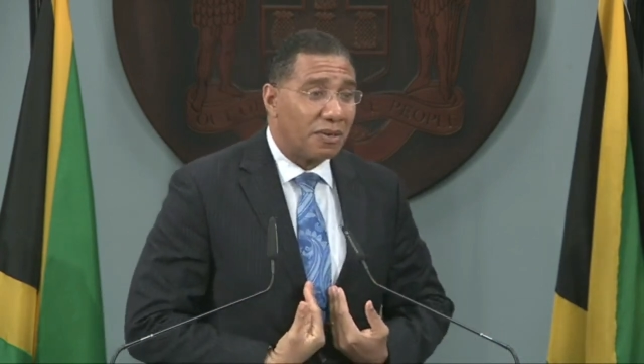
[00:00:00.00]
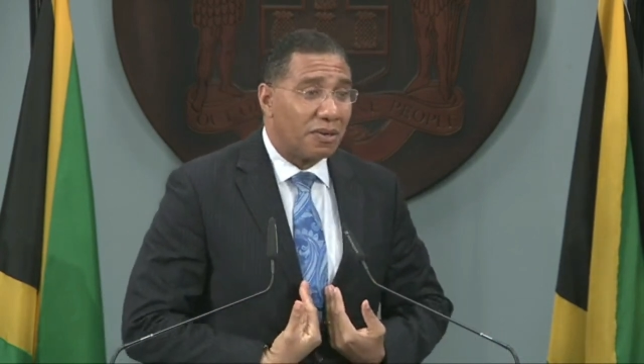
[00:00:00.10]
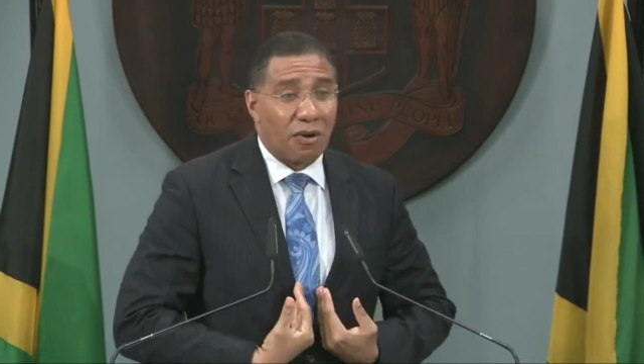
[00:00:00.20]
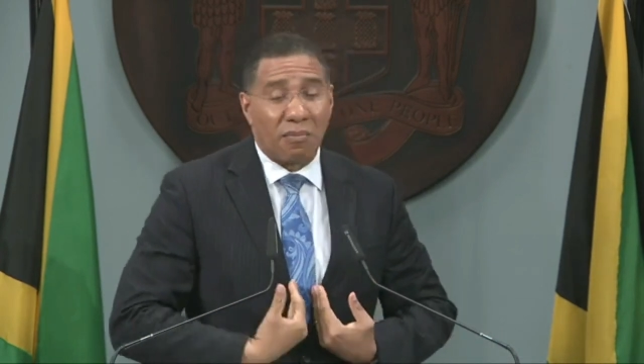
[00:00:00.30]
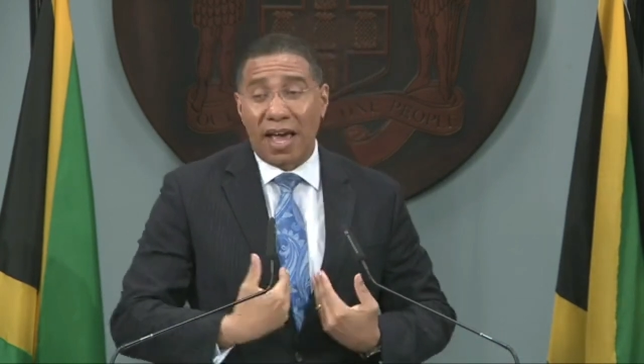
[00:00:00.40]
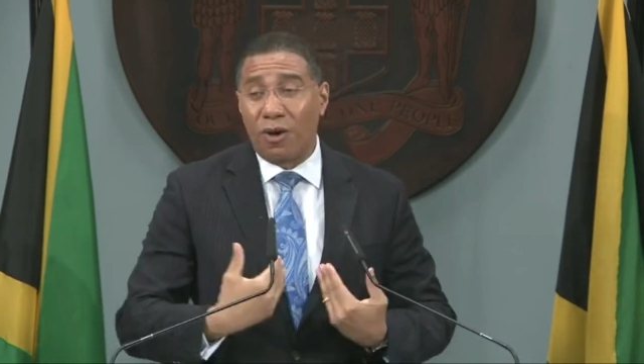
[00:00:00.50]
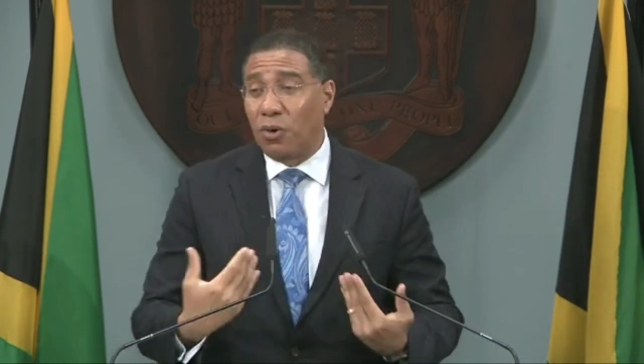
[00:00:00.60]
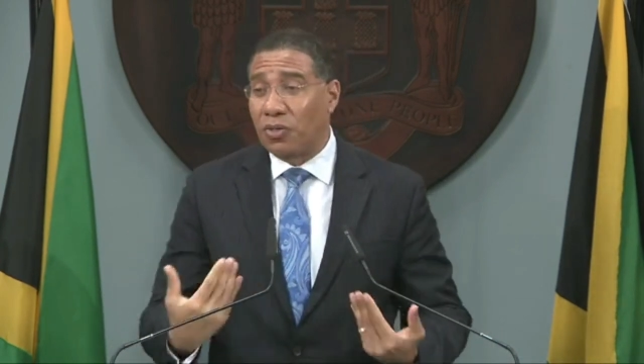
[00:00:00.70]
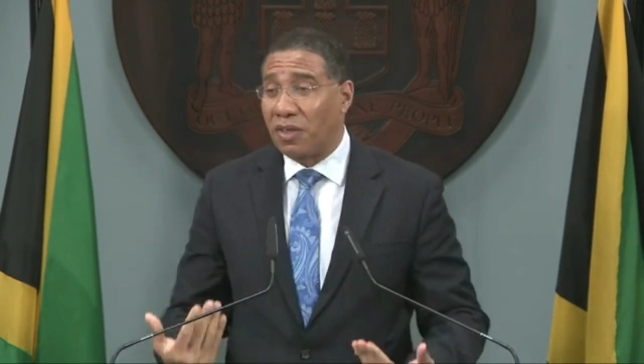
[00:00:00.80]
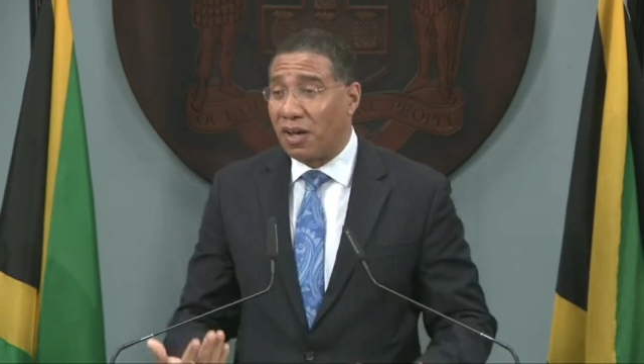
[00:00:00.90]
or my
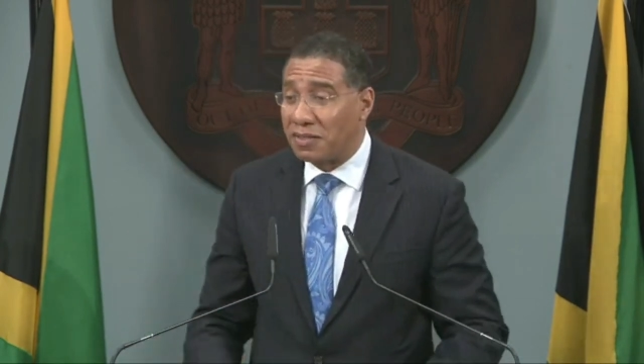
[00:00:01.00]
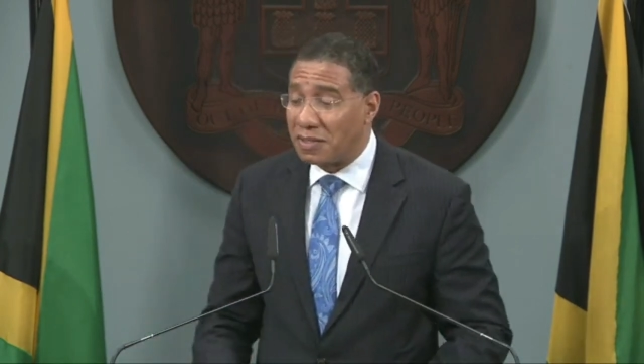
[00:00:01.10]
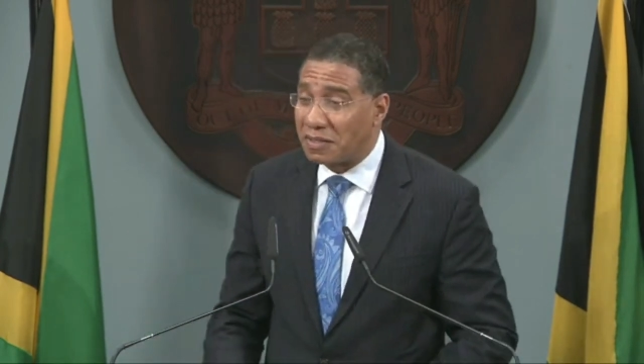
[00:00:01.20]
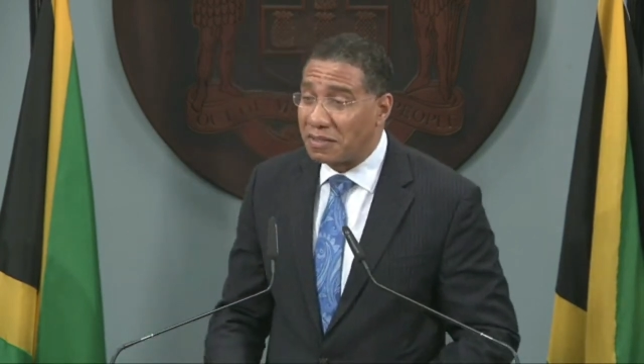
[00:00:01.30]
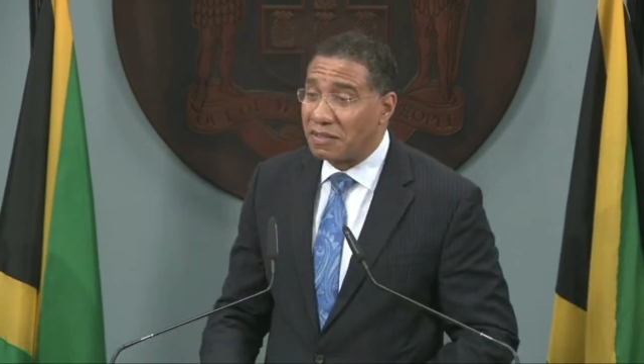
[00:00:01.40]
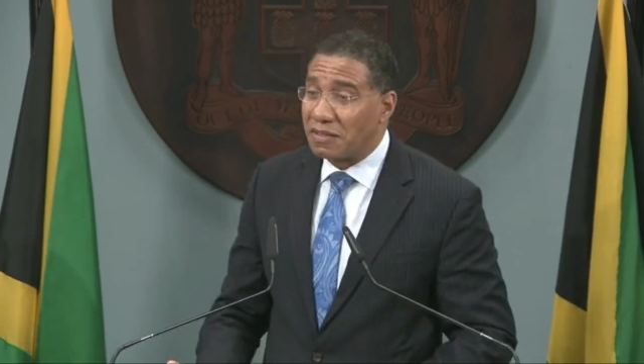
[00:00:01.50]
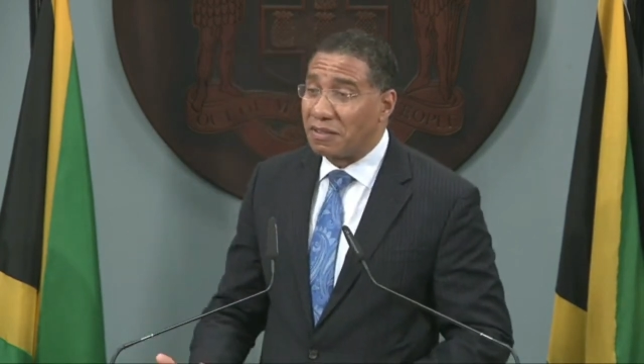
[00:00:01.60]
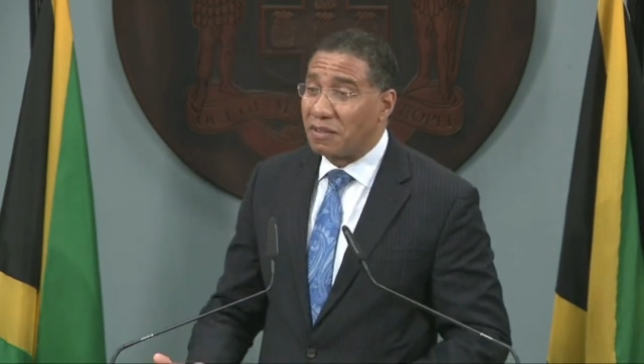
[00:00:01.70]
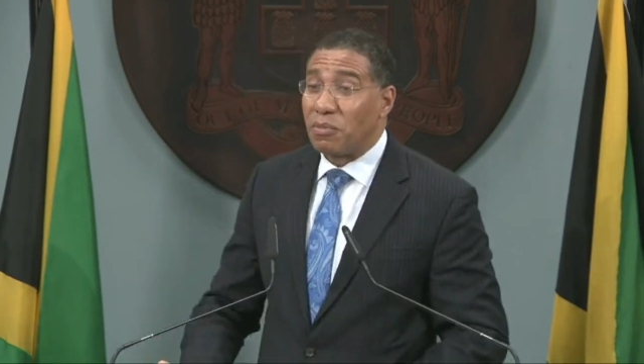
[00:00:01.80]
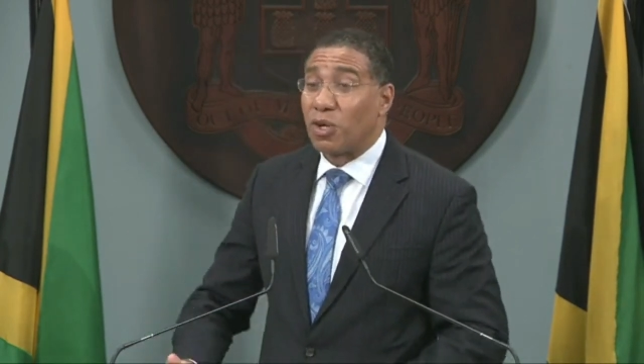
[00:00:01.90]
own thoughts,
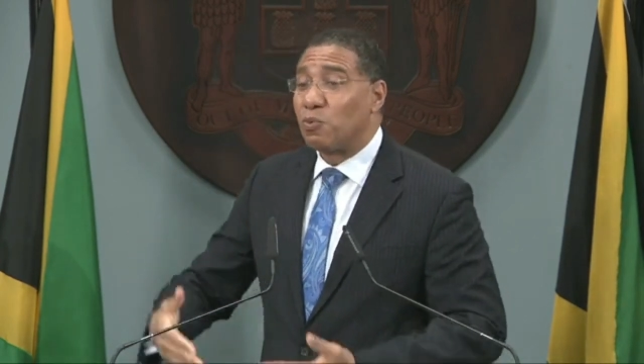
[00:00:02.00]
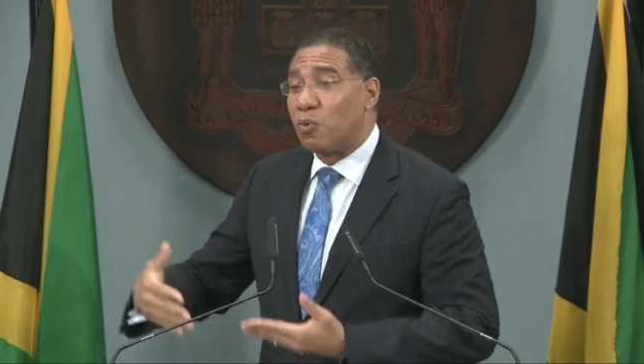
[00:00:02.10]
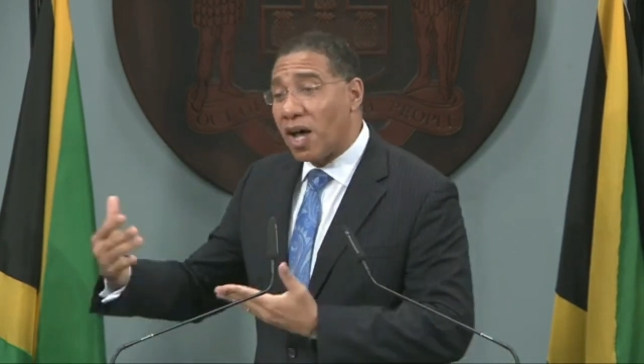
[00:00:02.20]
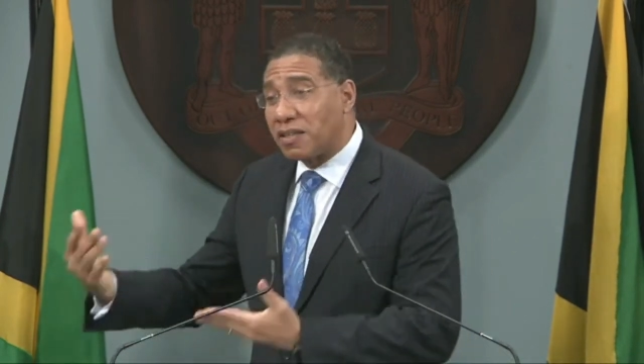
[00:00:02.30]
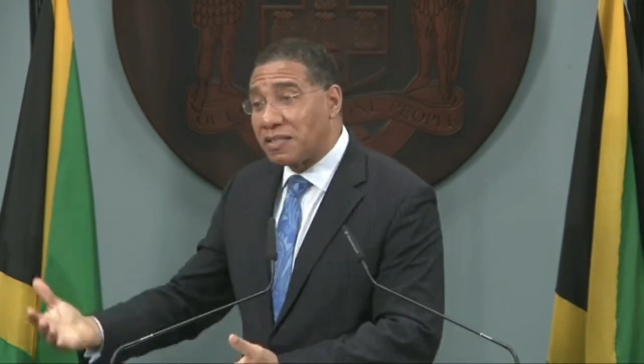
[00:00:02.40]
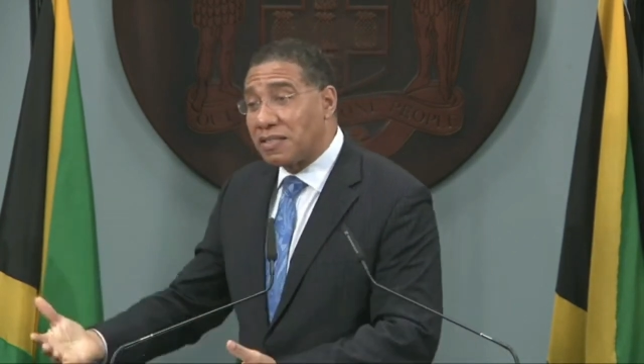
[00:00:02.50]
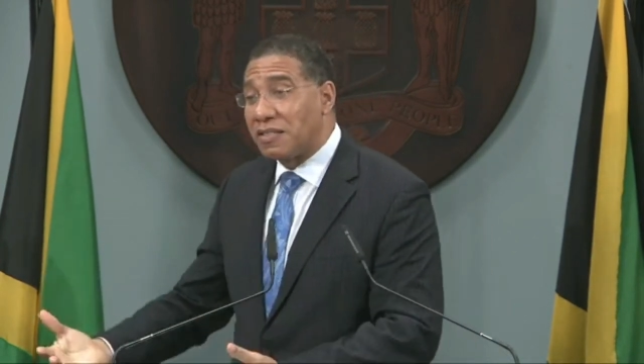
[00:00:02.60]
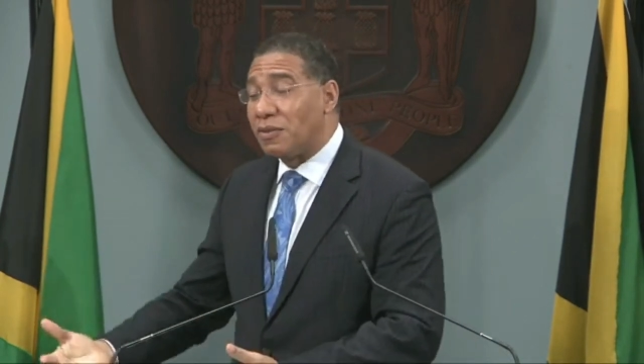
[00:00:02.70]
but what